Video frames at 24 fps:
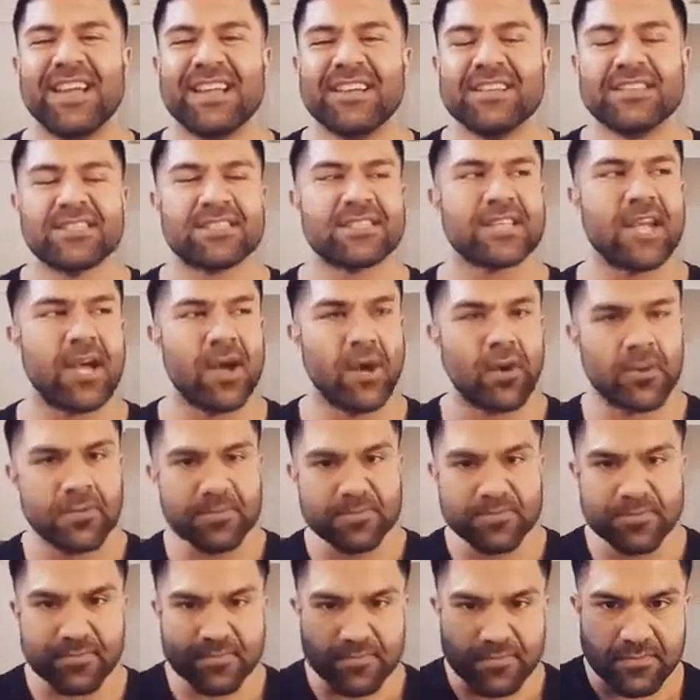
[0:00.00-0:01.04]

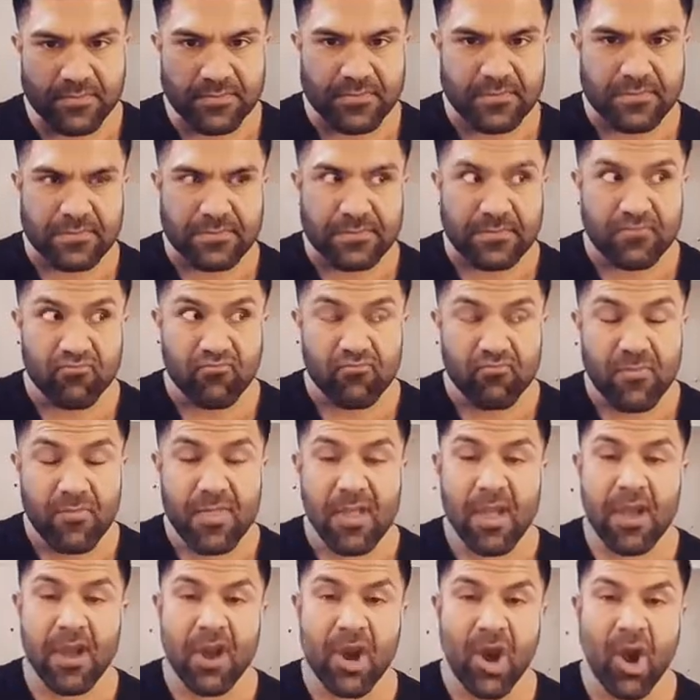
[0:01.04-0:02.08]
So,
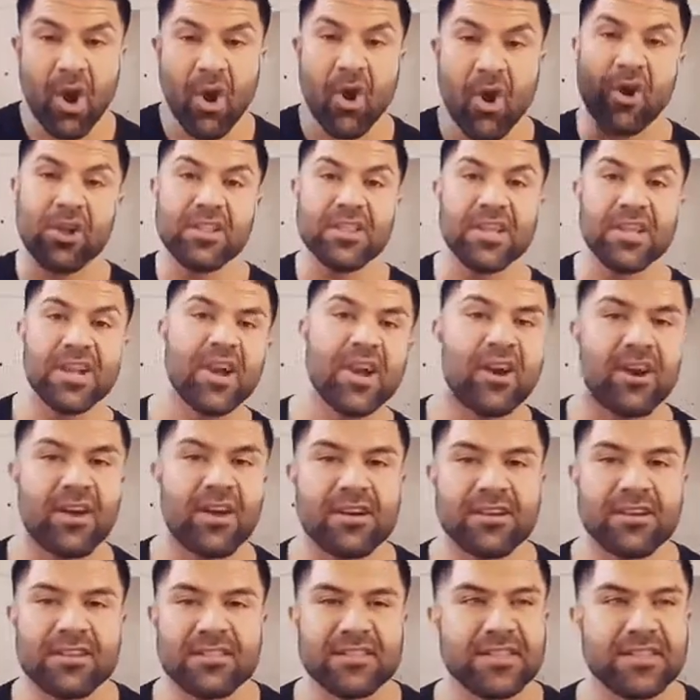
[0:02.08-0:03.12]

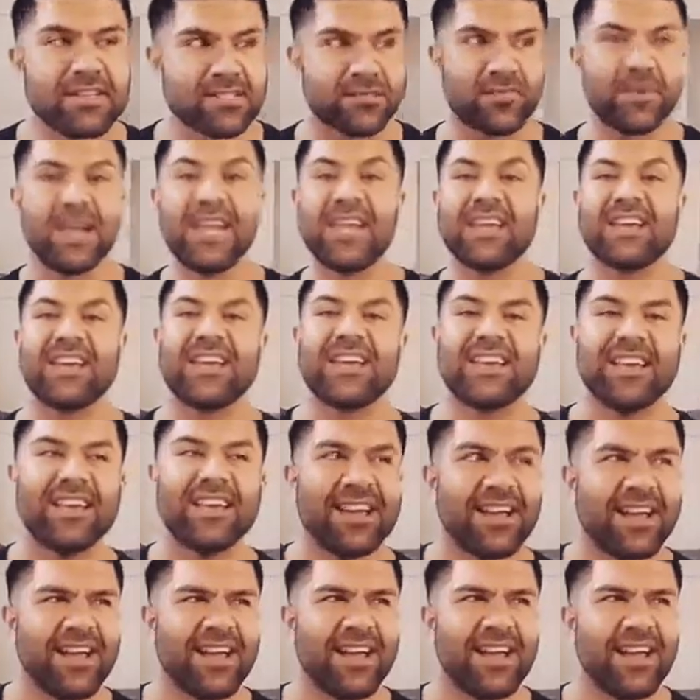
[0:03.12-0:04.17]
earlier this week,
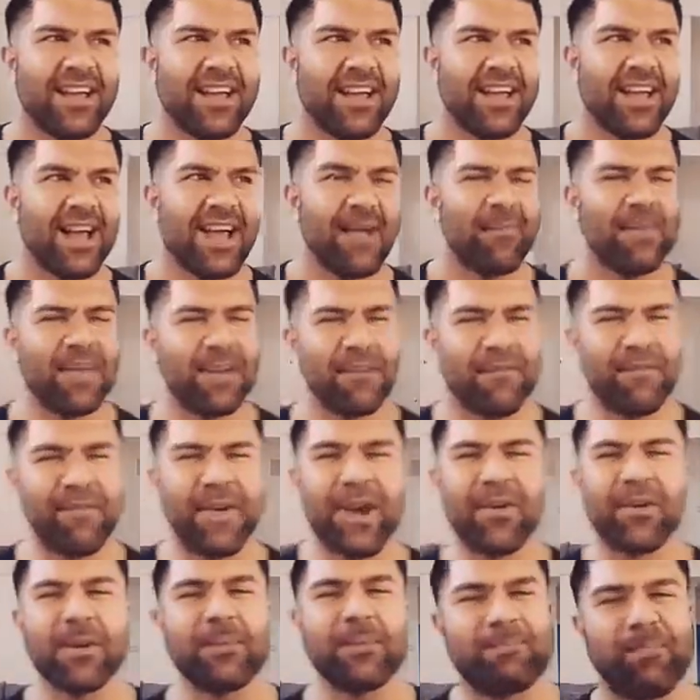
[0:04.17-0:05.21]
I made a
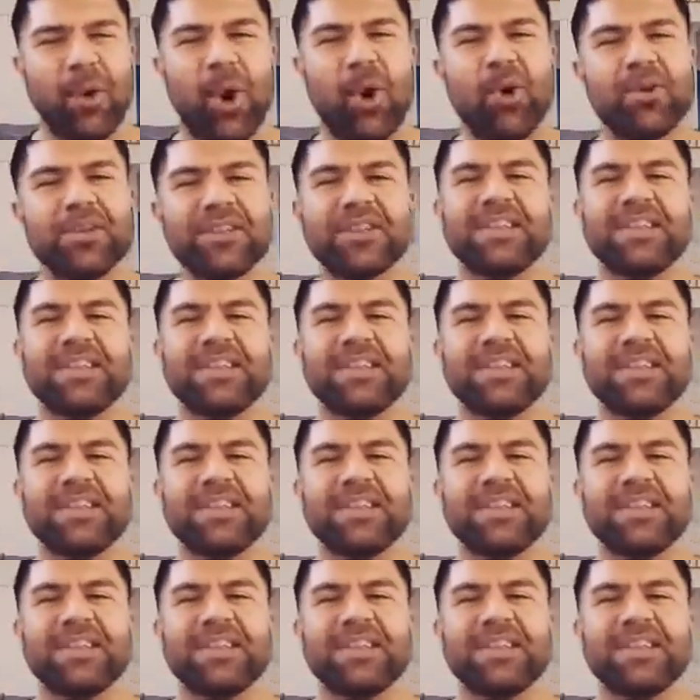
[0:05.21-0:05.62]
very bold